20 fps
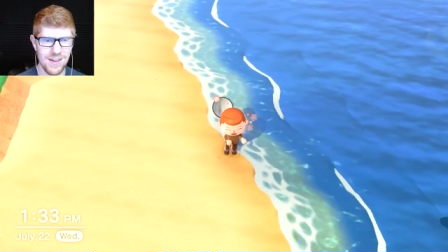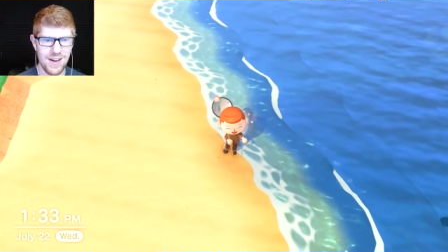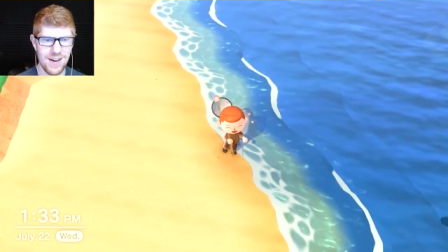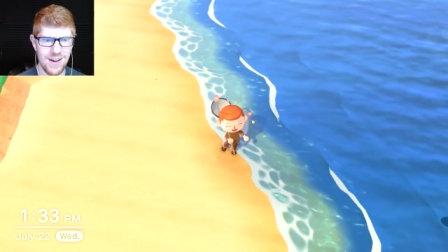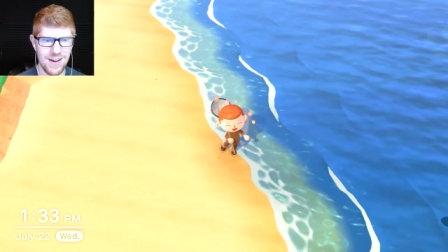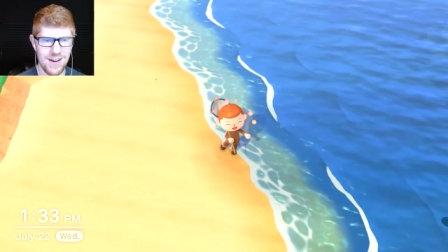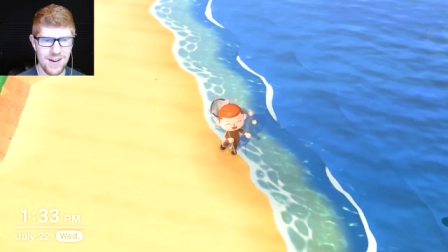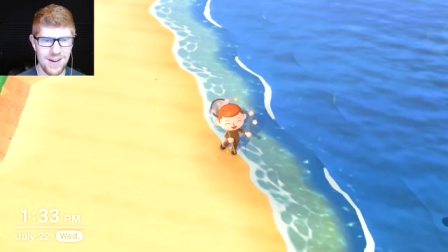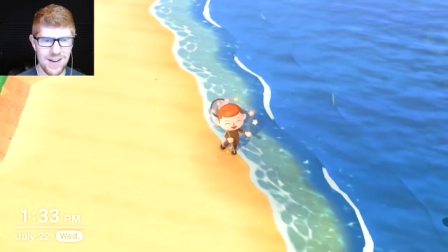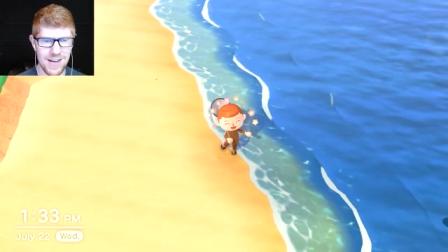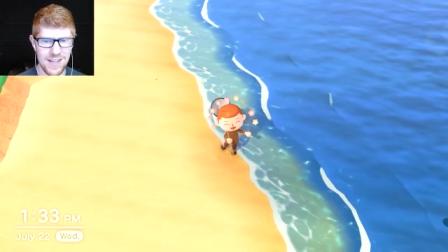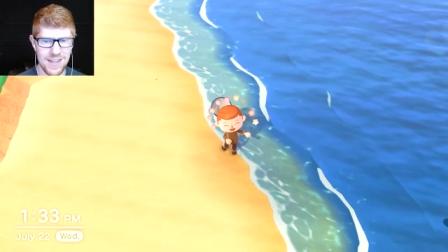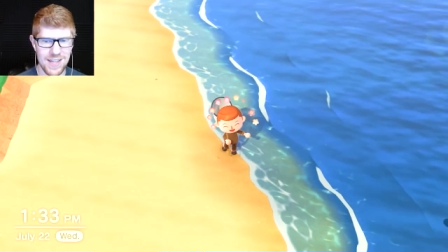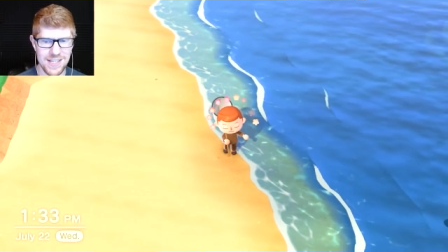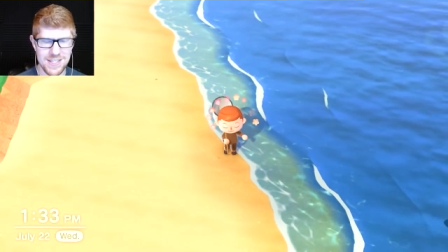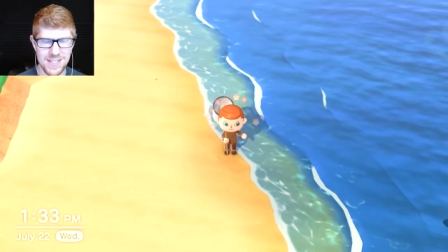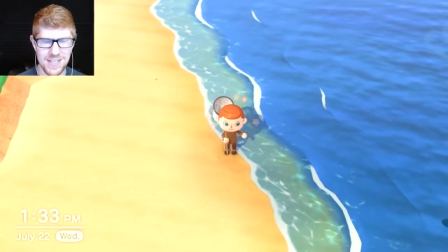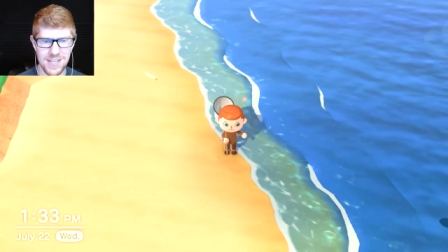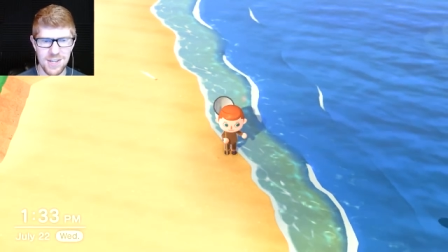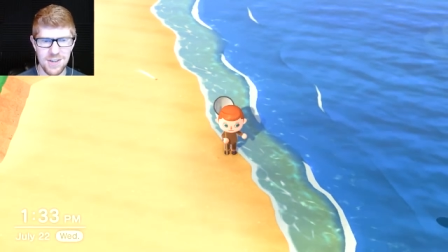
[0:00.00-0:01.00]
Aw,
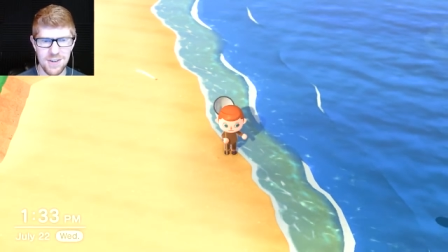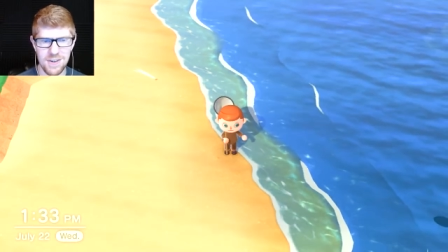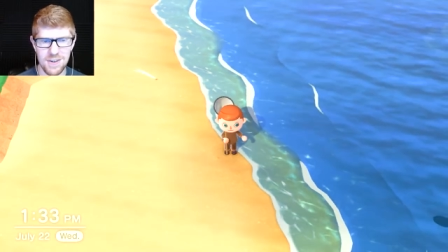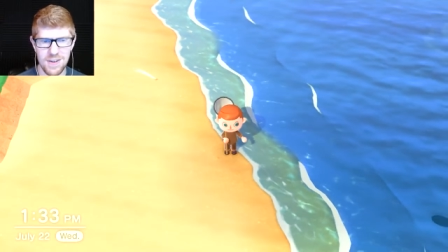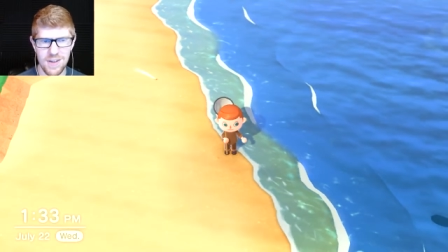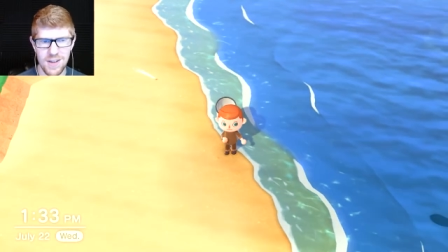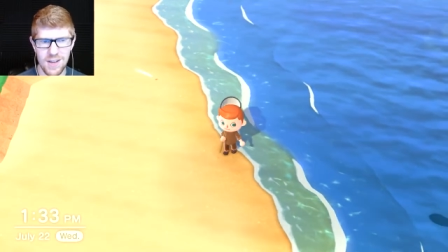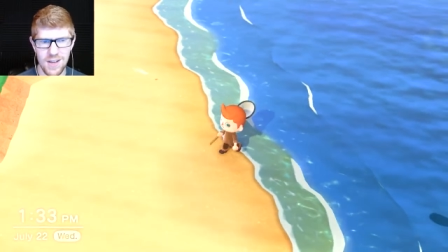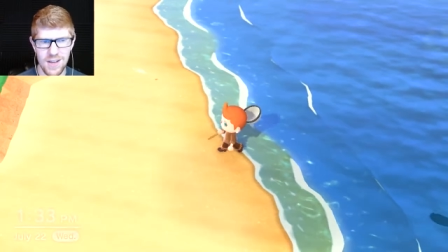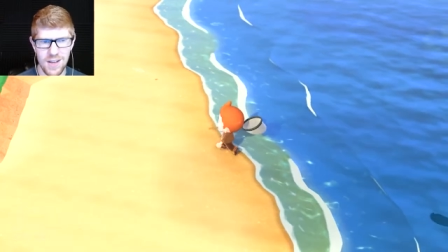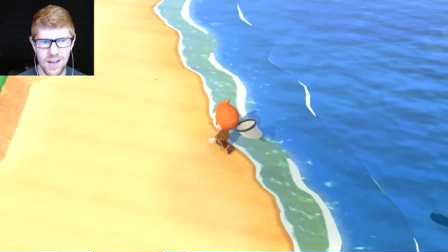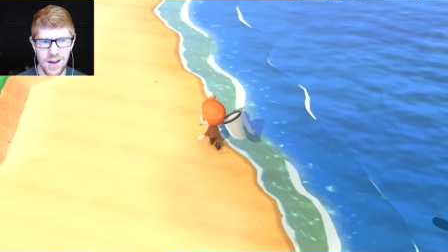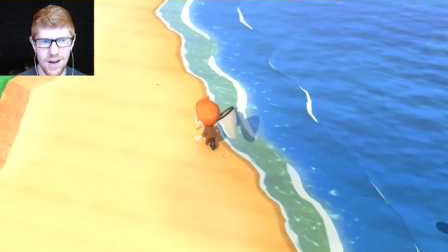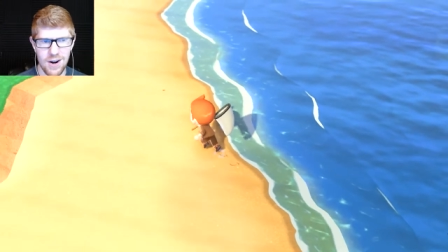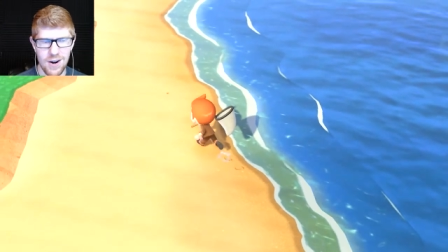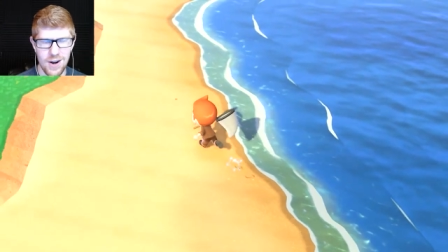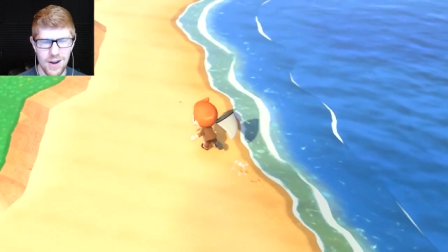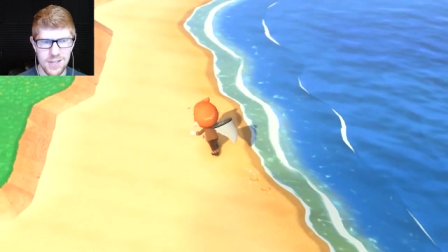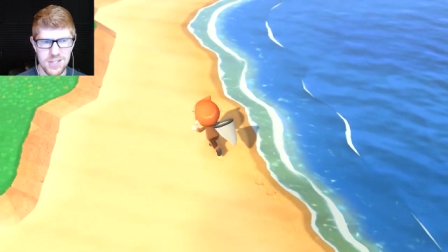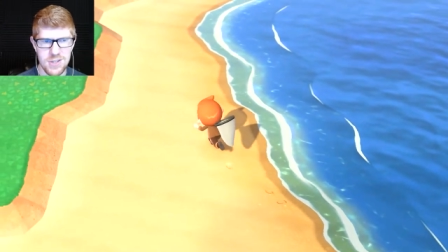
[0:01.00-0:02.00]
that's cute.
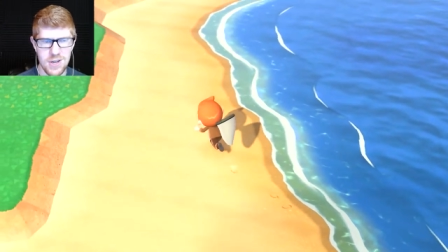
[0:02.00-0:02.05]
All right,